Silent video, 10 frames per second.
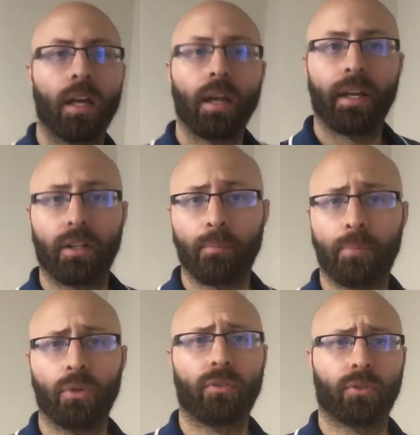here in
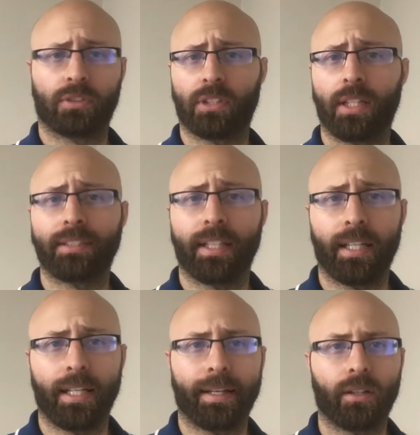beautiful sunny San
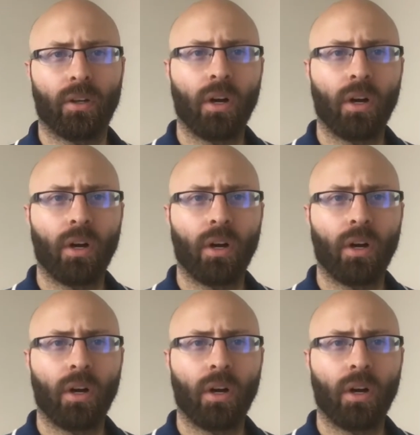Diego.